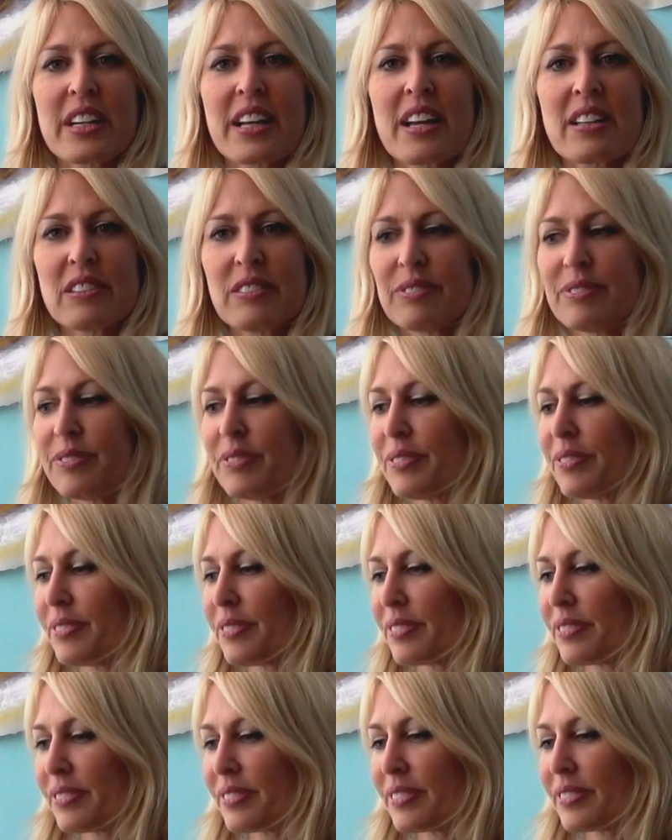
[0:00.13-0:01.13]
again.
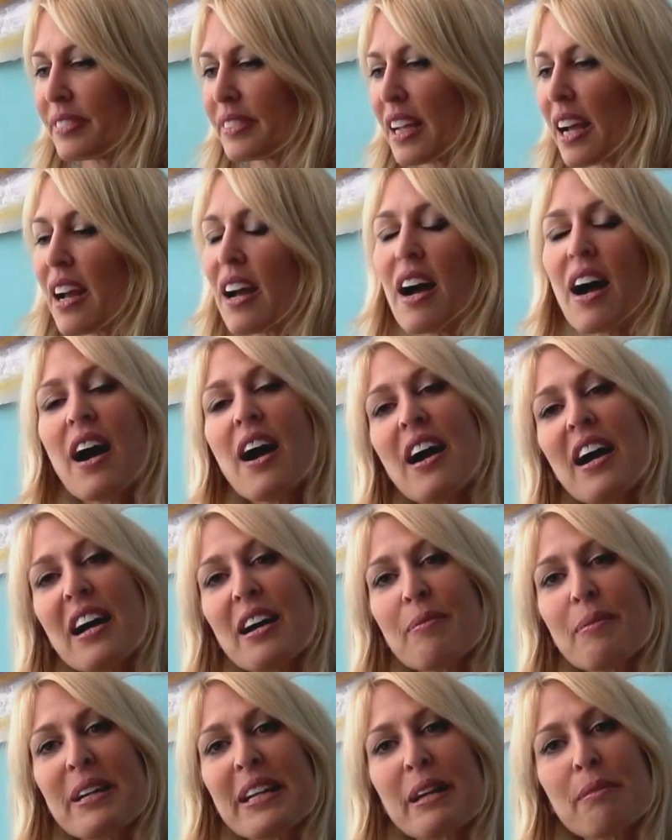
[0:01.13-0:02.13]
Hi,
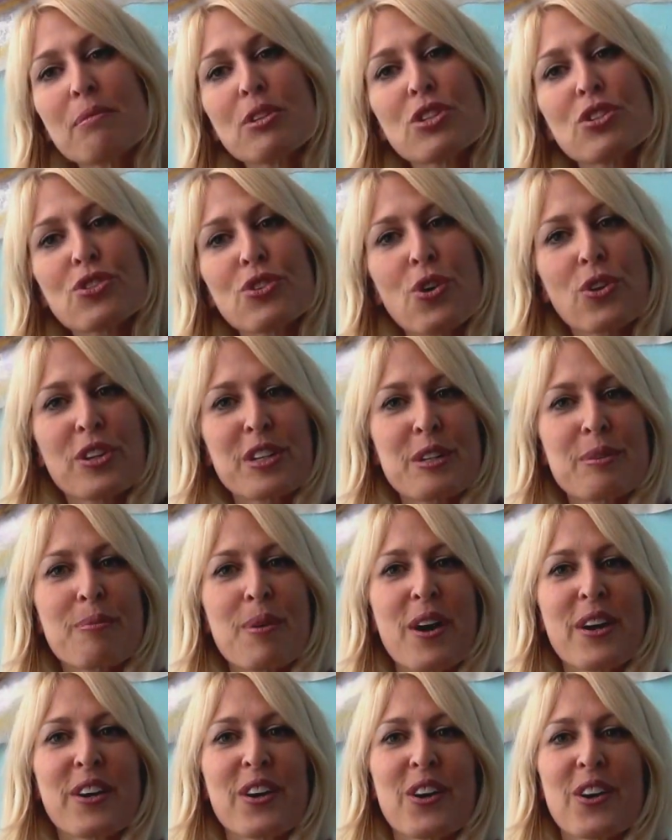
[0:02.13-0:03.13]
my name is Jolie
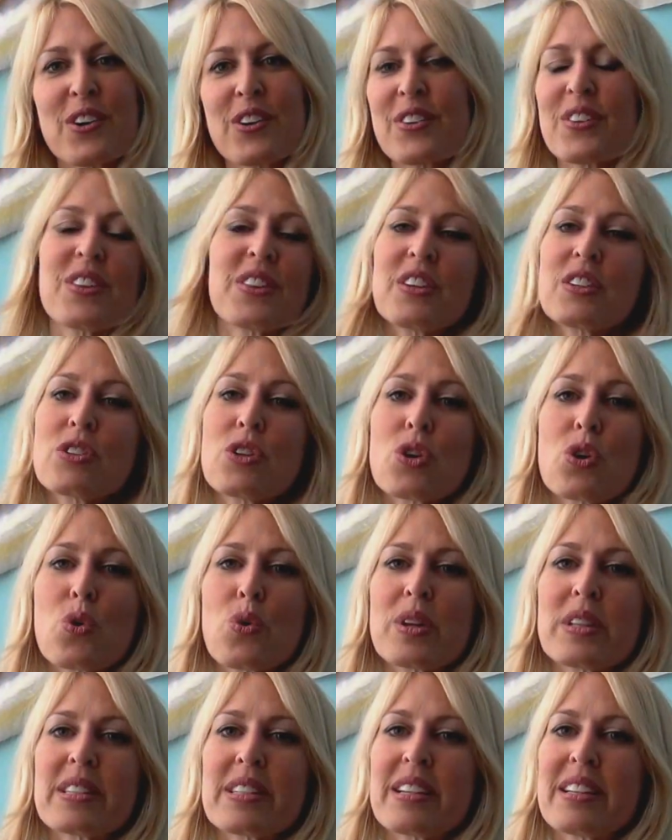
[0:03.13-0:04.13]
DeMarco. There's no
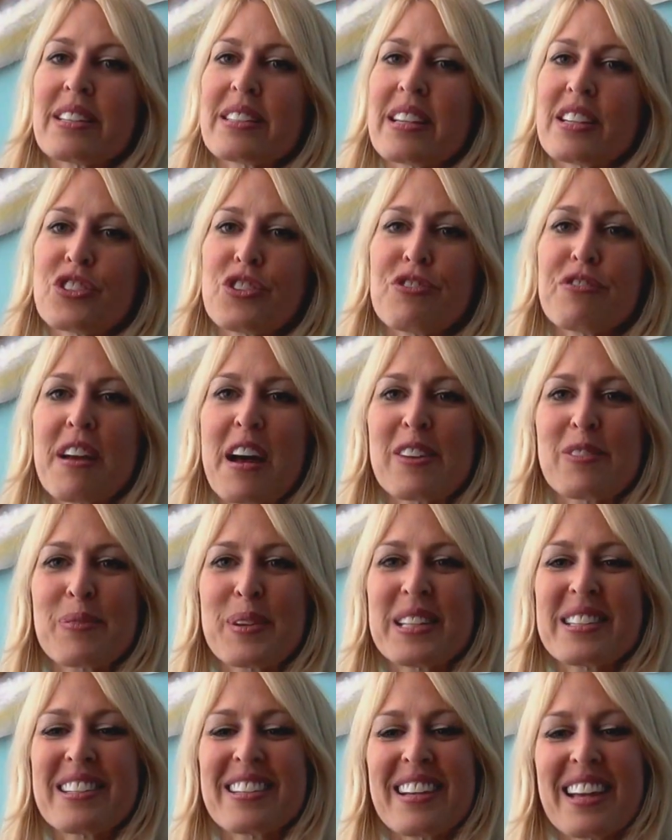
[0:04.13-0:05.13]
coincidence that you found
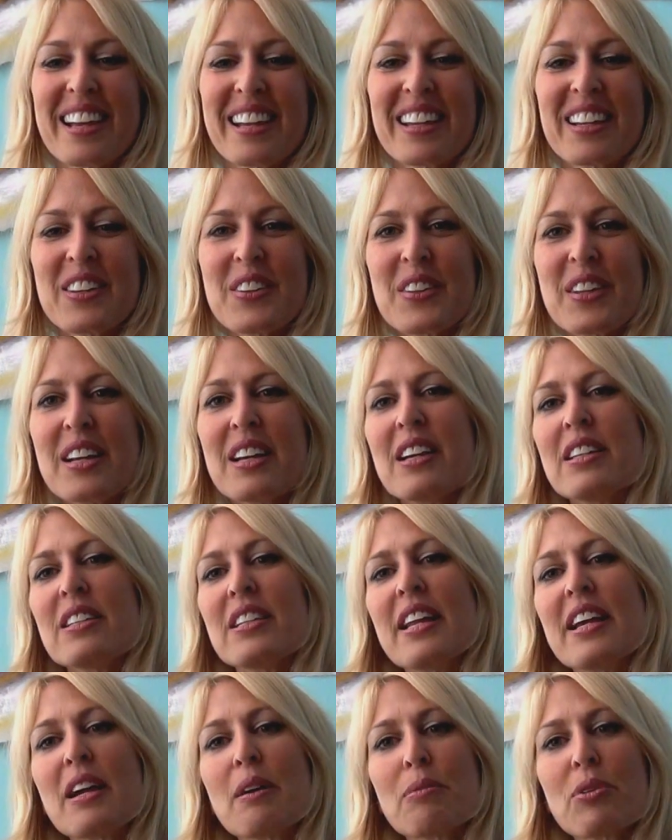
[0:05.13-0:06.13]
me today.
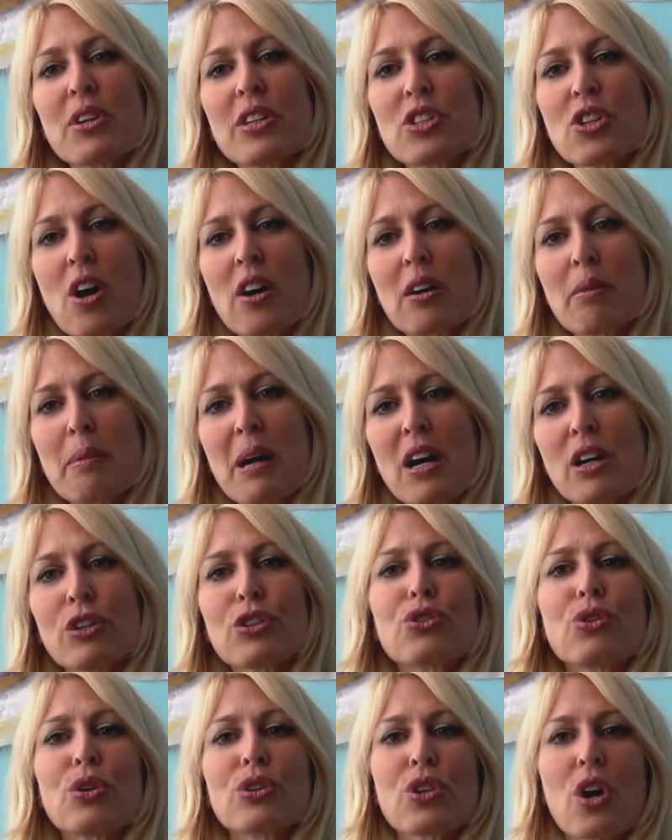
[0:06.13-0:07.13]
Today I'm going to talk about
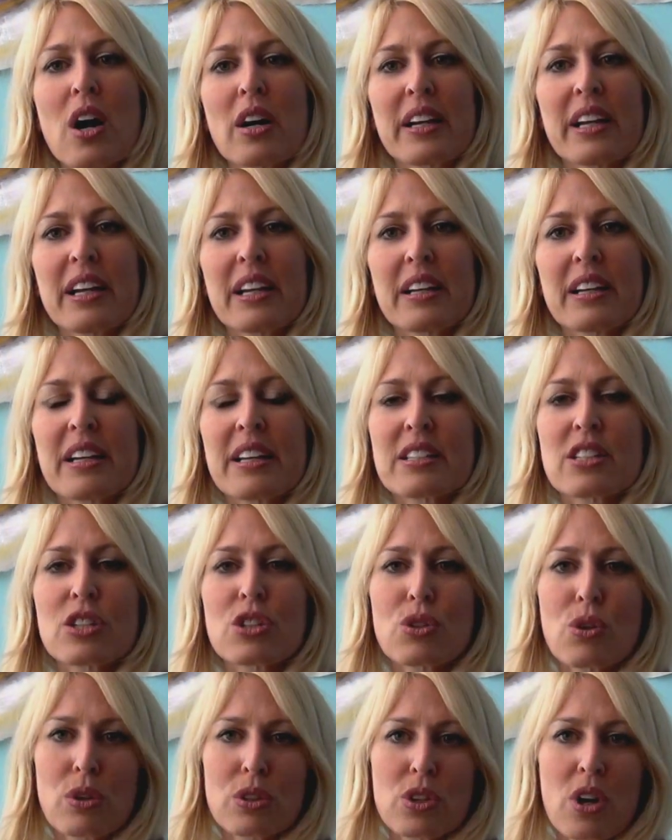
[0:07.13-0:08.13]
soul talking. It's a
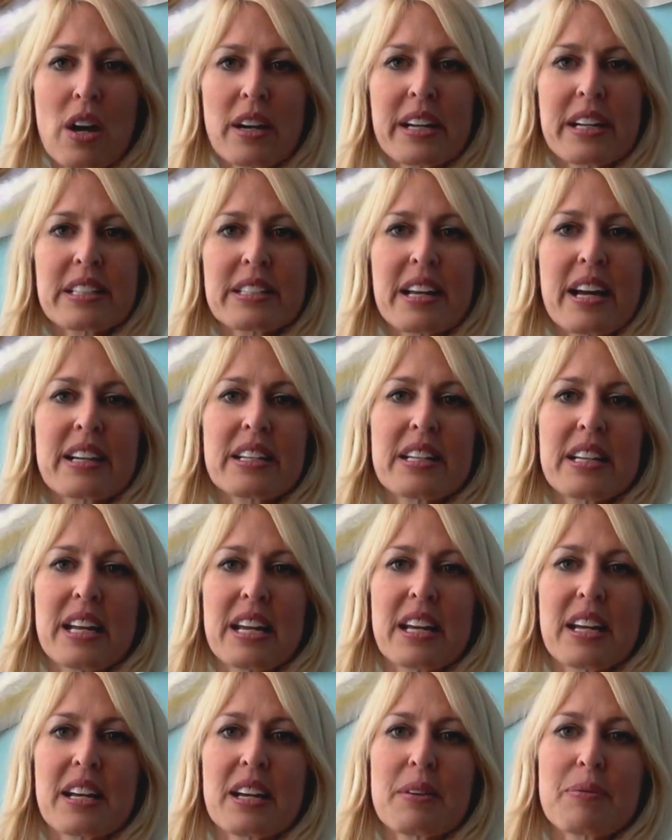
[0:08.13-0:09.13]
soul talking
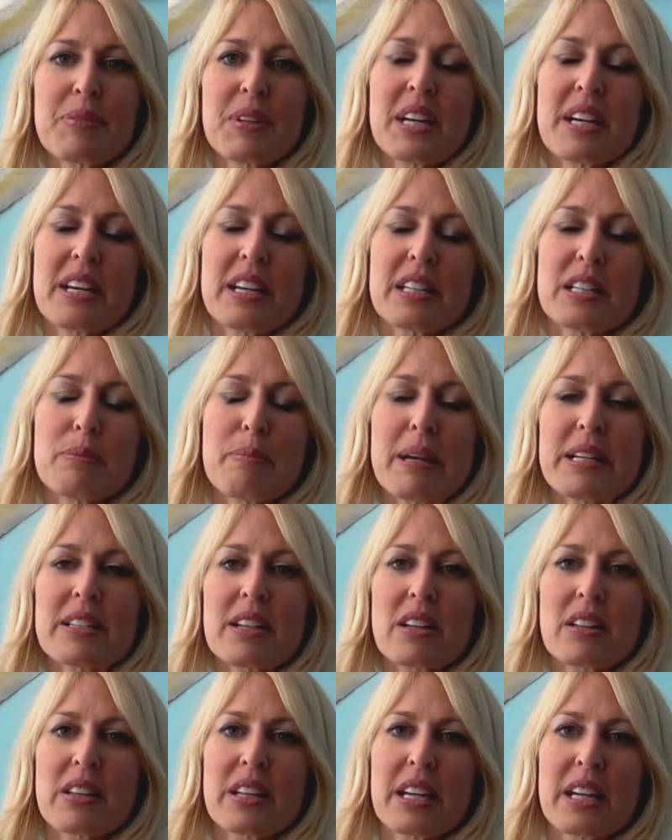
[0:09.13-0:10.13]
technique. It's
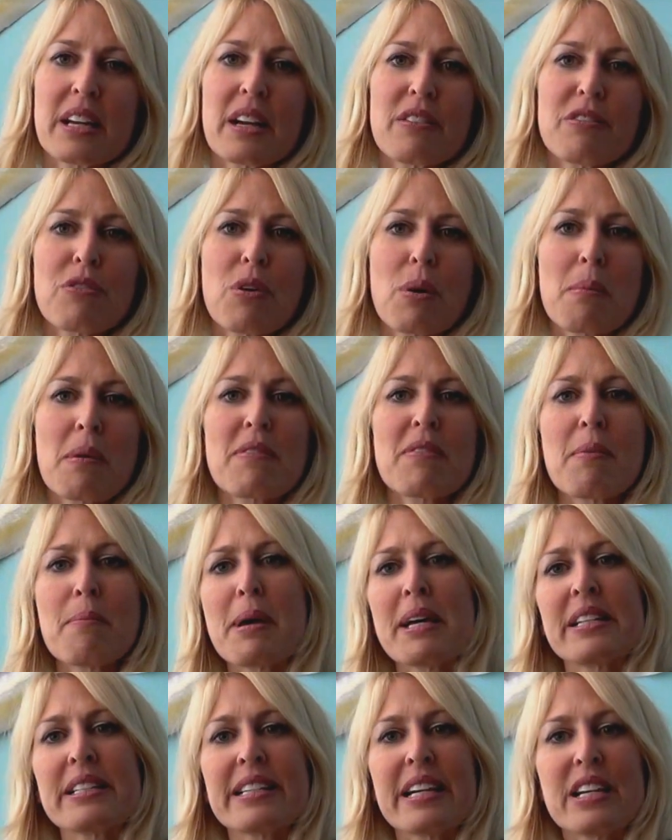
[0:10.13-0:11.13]
basically a form of a
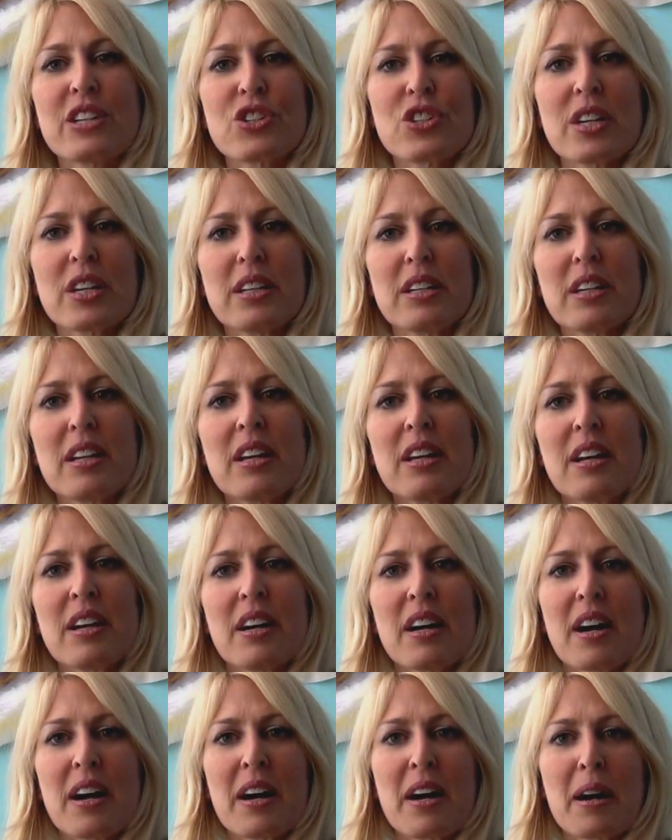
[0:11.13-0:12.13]
meditation,
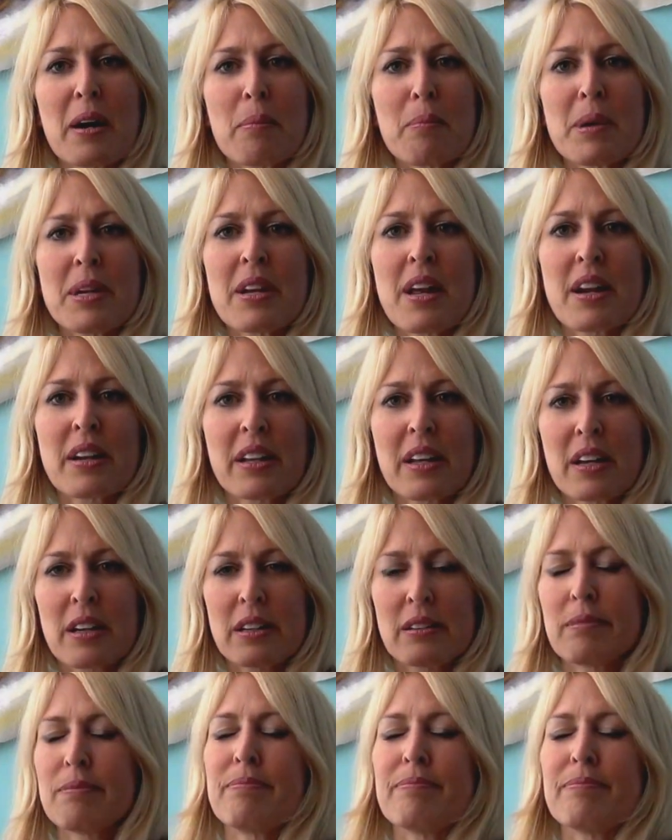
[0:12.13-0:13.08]
but not a